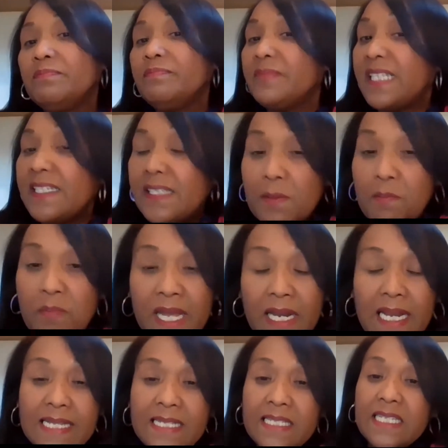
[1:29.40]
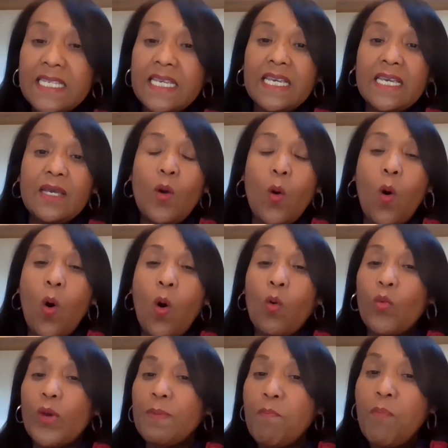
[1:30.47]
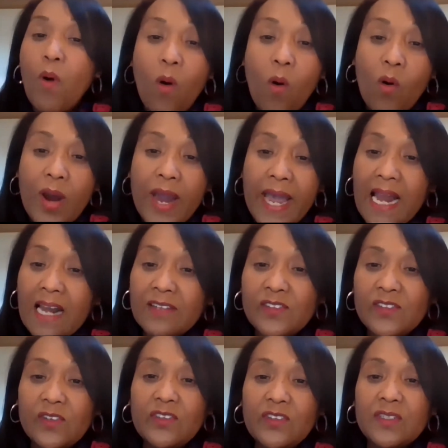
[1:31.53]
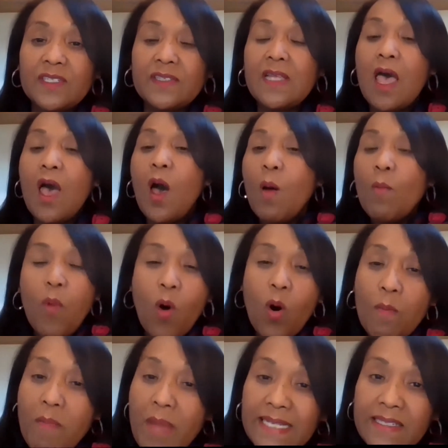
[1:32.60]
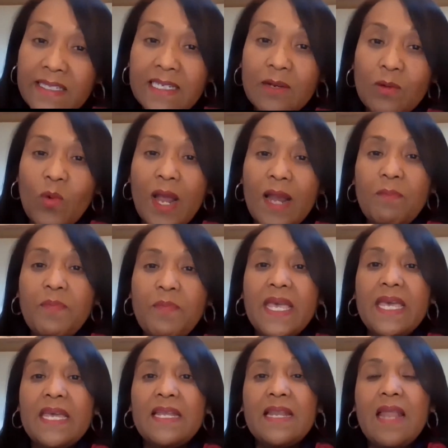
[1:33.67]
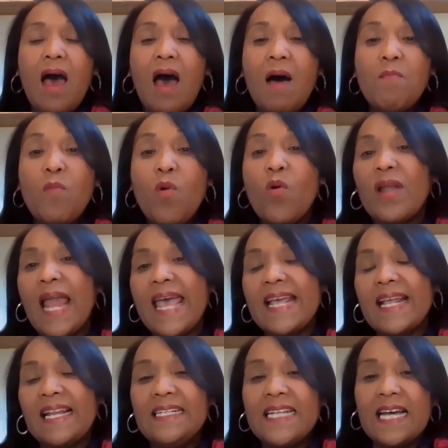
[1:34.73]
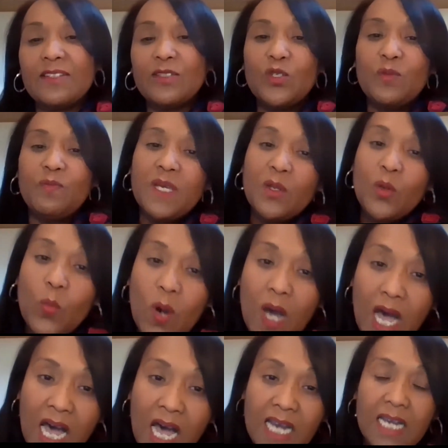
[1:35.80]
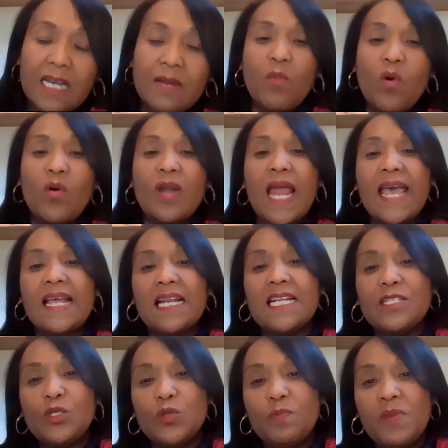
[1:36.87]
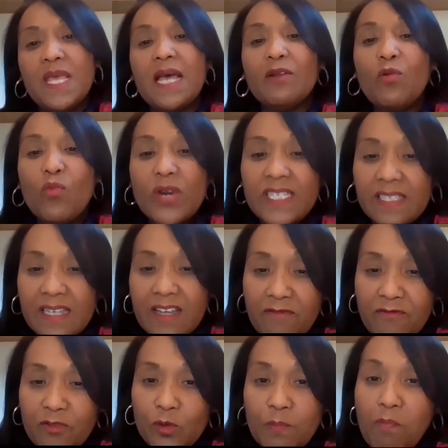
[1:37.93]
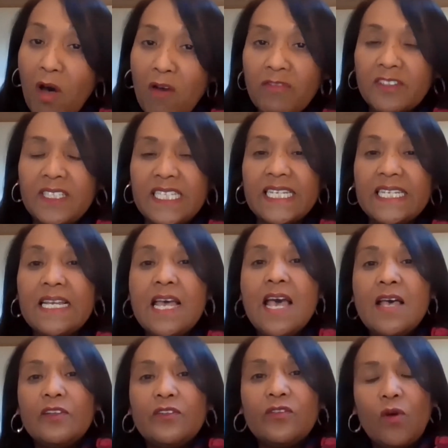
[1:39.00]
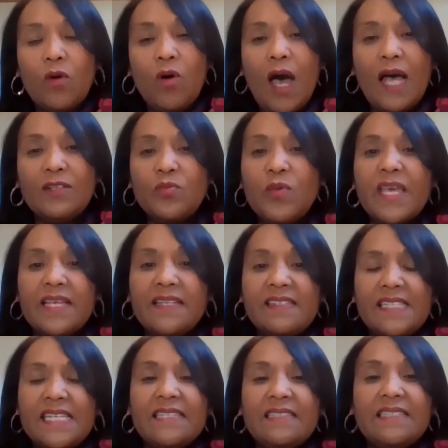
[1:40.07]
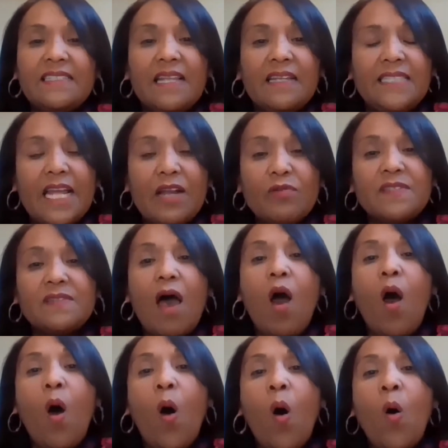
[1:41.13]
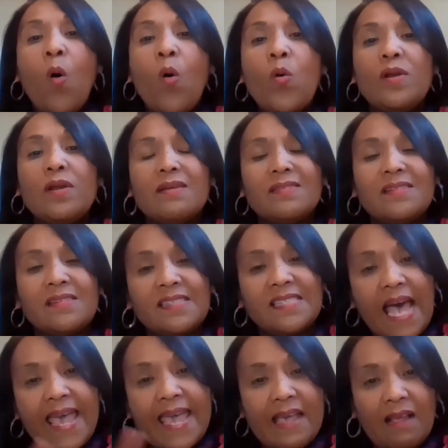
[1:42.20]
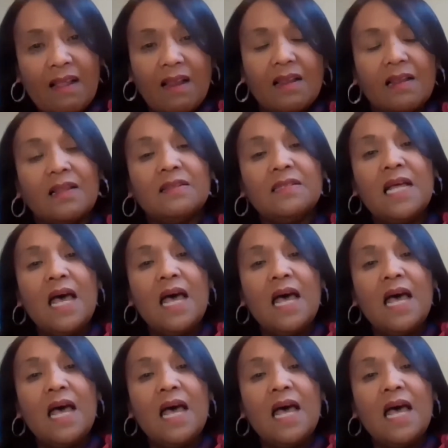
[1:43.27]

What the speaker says: disability or with poor health, such as poor mental well-being, are more likely not to be in work and more likely to be at risk of food poverty. So as we can see, there is a whole cycle